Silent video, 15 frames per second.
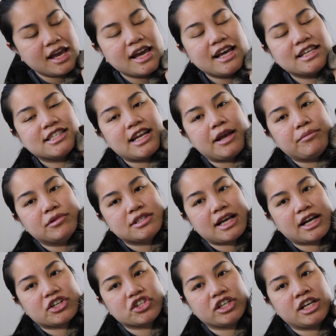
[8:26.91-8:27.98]
His name was
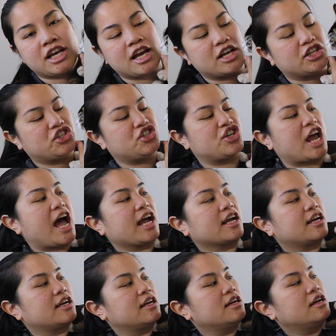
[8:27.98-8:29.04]
actually
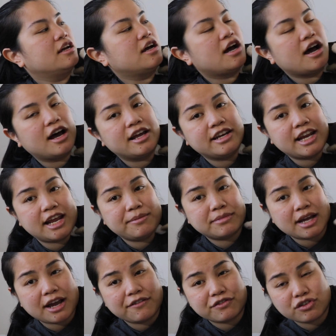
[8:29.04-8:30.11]
Jacques, uh, named
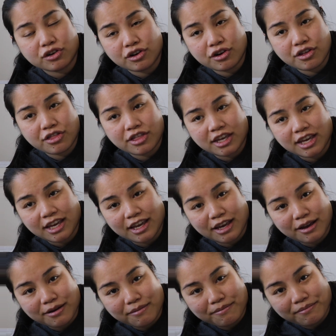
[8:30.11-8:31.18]
after
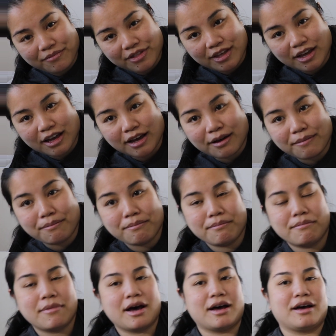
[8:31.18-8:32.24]
the, the,
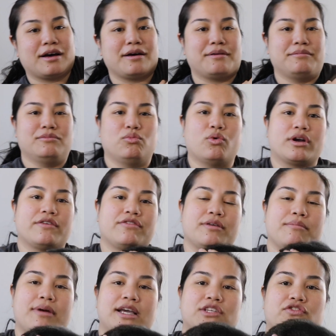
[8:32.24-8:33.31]
uh, one of the
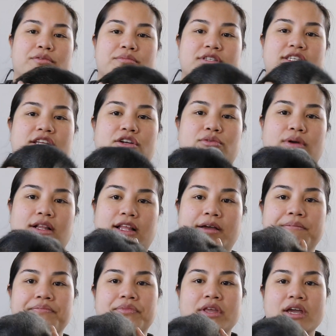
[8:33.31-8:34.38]
mice from Cinderella.